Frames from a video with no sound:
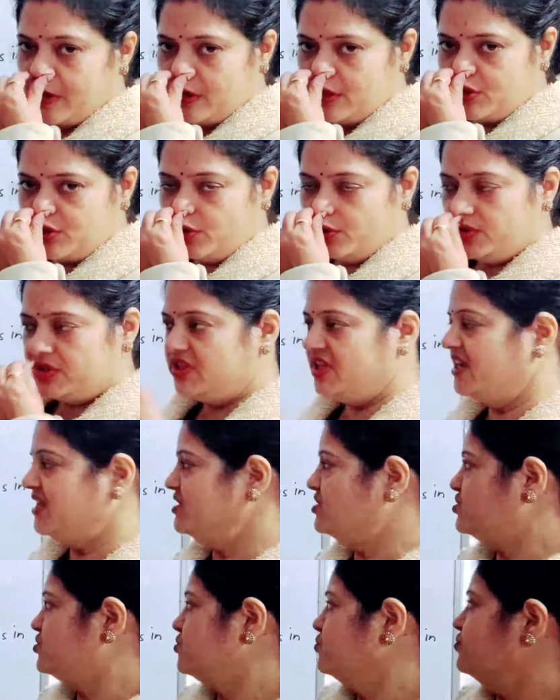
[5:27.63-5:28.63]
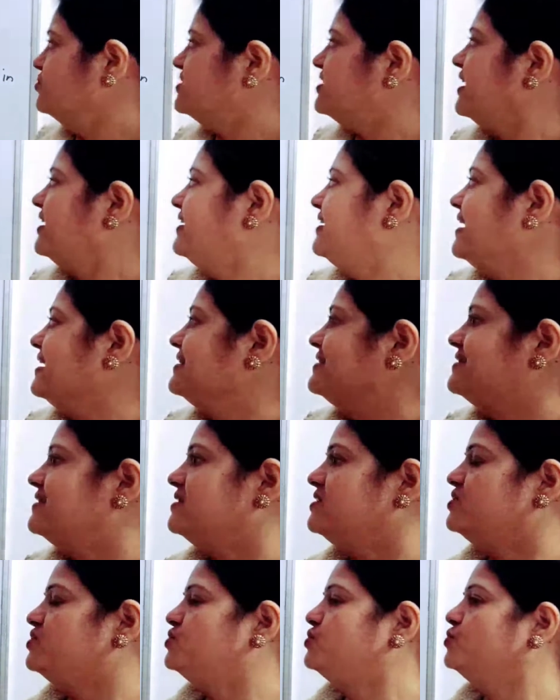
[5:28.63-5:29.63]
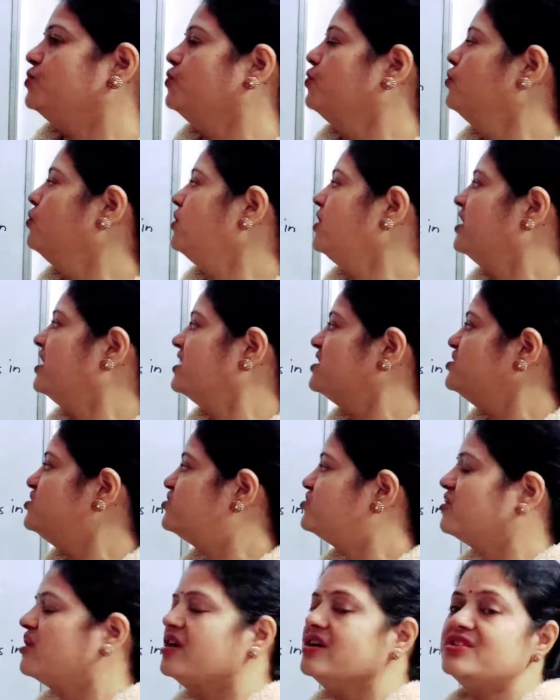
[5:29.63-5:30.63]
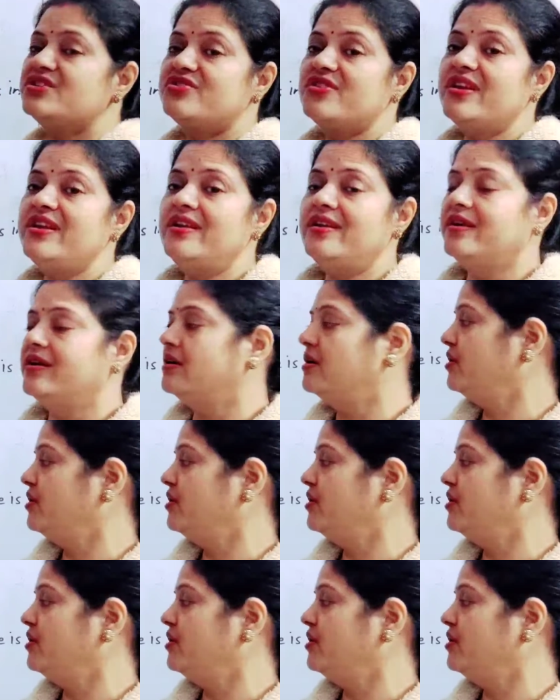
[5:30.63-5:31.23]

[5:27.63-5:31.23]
So these two sentences show contrast in,